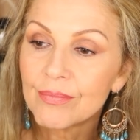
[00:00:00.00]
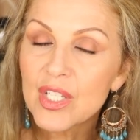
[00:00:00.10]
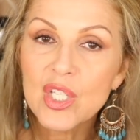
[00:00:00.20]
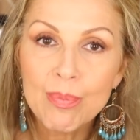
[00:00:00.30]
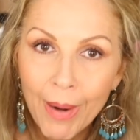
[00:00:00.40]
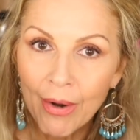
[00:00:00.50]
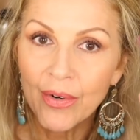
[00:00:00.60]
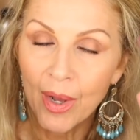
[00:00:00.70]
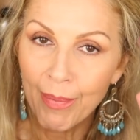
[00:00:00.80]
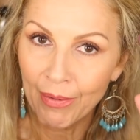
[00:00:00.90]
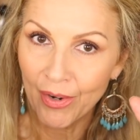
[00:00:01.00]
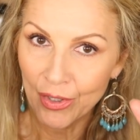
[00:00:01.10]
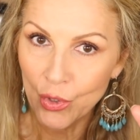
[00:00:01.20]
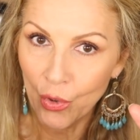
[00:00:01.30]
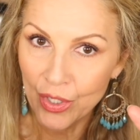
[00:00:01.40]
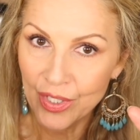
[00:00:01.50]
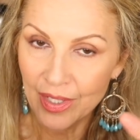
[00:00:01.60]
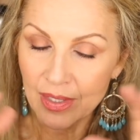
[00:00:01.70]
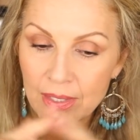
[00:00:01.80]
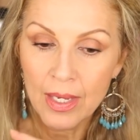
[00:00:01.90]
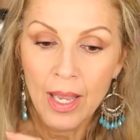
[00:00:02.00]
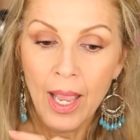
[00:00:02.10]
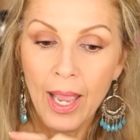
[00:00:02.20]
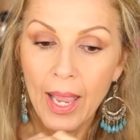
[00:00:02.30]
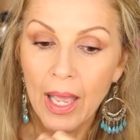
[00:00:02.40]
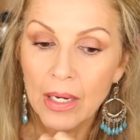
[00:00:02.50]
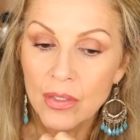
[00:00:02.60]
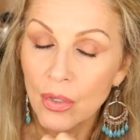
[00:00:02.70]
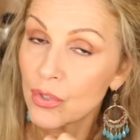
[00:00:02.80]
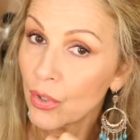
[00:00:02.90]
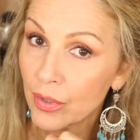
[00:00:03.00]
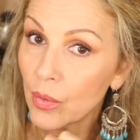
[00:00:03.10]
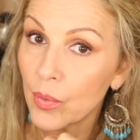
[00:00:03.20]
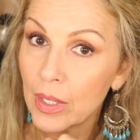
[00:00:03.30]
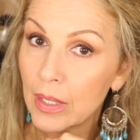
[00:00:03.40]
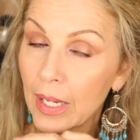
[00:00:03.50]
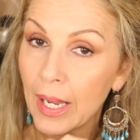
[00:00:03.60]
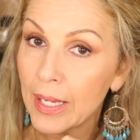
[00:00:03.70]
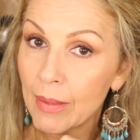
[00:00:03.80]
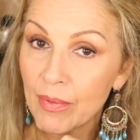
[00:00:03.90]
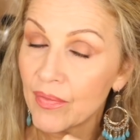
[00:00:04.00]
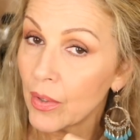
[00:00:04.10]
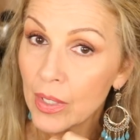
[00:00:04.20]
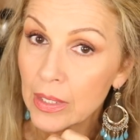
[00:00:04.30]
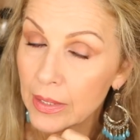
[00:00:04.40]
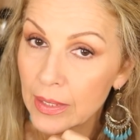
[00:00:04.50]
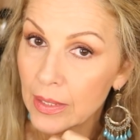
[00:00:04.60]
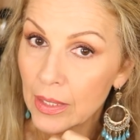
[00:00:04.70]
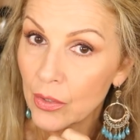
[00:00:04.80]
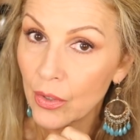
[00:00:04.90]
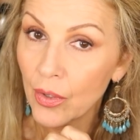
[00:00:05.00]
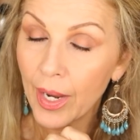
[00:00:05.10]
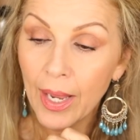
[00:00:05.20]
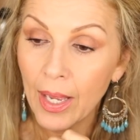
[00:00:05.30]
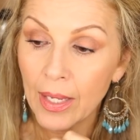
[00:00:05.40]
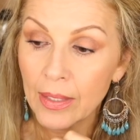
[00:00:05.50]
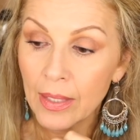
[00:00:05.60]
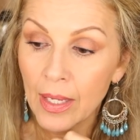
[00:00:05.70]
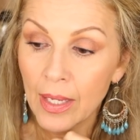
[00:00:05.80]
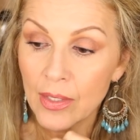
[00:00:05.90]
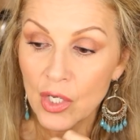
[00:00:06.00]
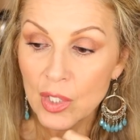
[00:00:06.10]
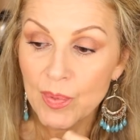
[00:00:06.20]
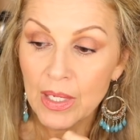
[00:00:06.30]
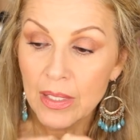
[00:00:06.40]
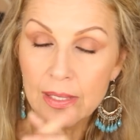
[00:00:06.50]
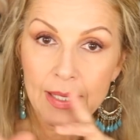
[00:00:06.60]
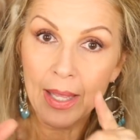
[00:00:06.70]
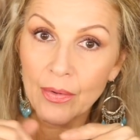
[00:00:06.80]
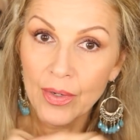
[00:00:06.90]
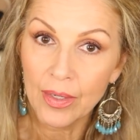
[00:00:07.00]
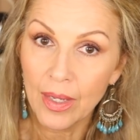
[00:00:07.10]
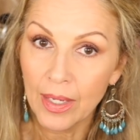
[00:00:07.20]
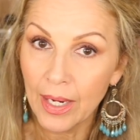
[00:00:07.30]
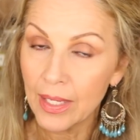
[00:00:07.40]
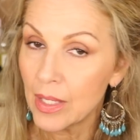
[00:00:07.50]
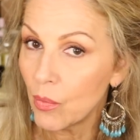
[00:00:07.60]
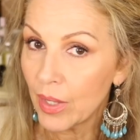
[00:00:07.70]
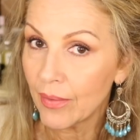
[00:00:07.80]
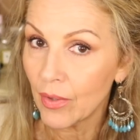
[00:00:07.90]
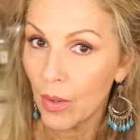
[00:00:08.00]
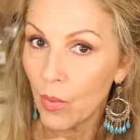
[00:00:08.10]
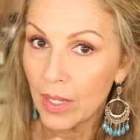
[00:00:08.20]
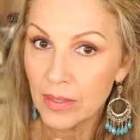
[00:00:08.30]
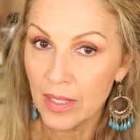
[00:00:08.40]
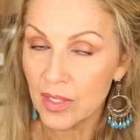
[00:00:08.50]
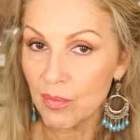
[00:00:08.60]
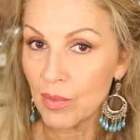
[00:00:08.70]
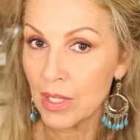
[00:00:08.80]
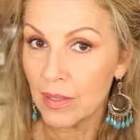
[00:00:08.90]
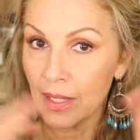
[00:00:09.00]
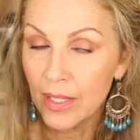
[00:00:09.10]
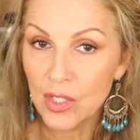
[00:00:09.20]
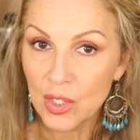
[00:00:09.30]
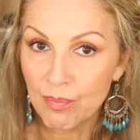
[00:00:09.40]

smart about our choices. And so during the week, I am a very clean eater. And just because Saturday night I eat whatever I want doesn't mean that I